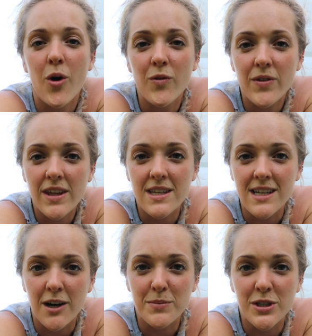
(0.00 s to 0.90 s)
Hopefully this
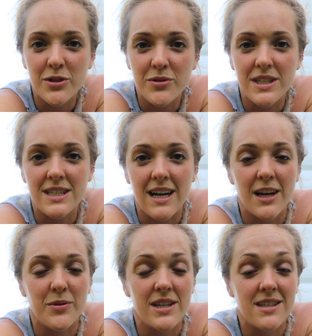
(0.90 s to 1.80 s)
helped you
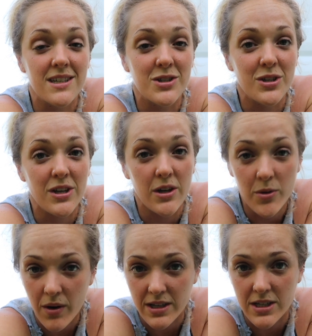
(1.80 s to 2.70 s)
decide what insulation
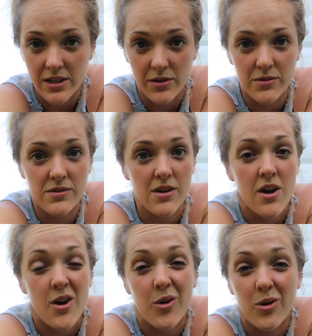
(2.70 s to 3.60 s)
you want to use,
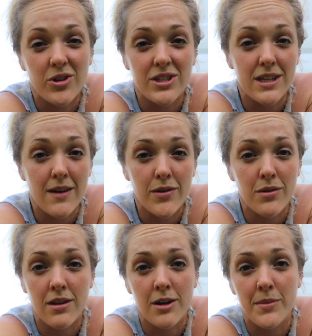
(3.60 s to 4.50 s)
or just gave you
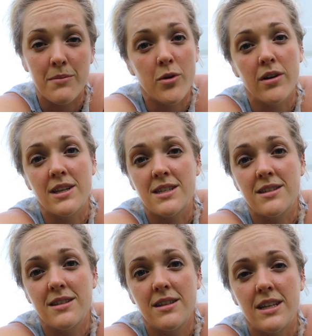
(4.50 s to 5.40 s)
a little bit more
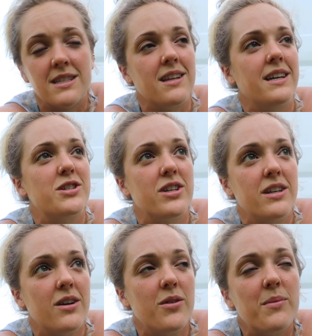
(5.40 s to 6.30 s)

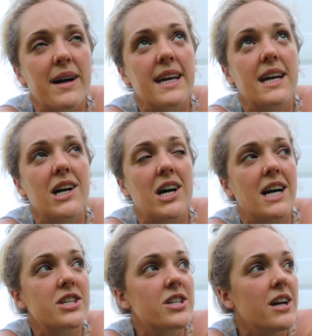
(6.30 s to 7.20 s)
insulation. Oh my
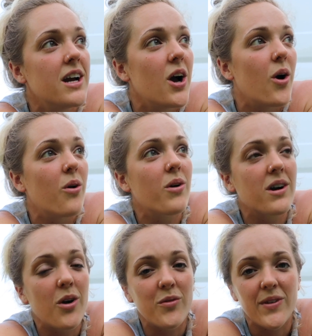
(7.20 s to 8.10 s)
gosh.
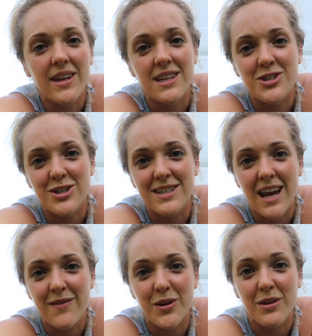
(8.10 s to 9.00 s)
Or hopefully this just
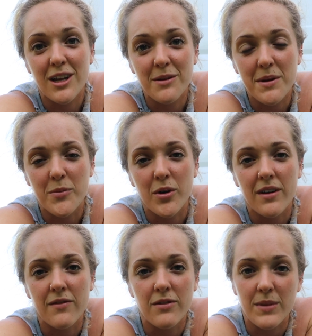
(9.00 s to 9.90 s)
gave you a little bit more
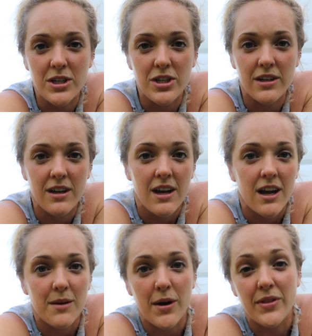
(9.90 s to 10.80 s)
information
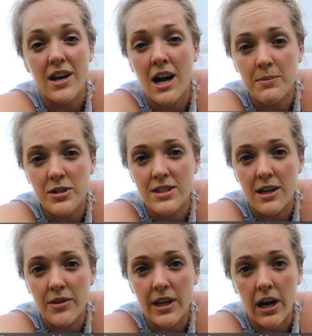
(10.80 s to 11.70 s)
about the options
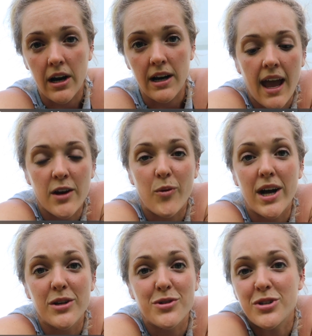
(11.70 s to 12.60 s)
out there and why
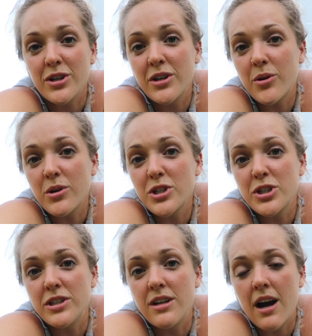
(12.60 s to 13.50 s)
you should or
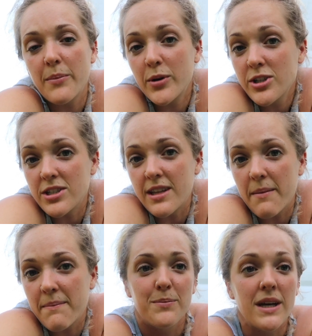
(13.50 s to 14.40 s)
should not purchase
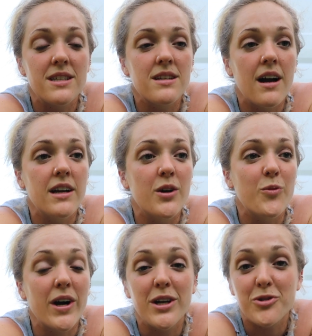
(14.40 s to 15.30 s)
them. Based on
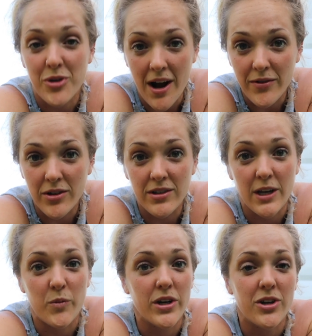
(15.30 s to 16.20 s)
where you travel
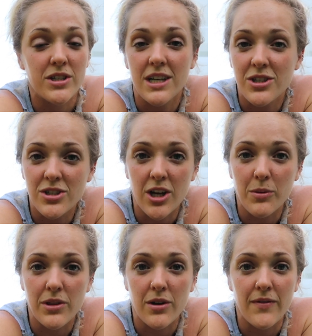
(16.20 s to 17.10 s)
and what your intentions are
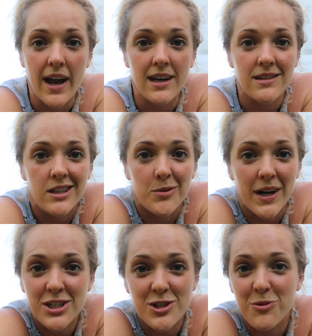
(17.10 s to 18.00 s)
with your van, you
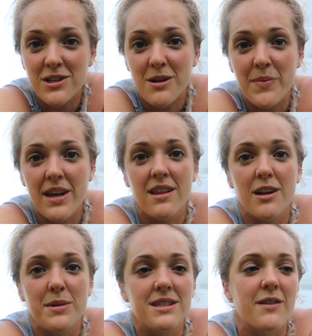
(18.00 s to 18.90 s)
might just want something a
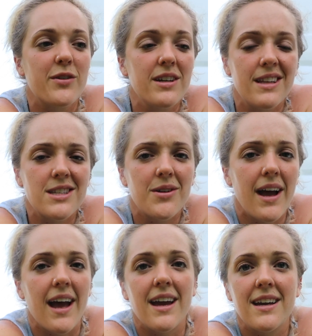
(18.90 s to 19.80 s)
little bit different, and that's okay.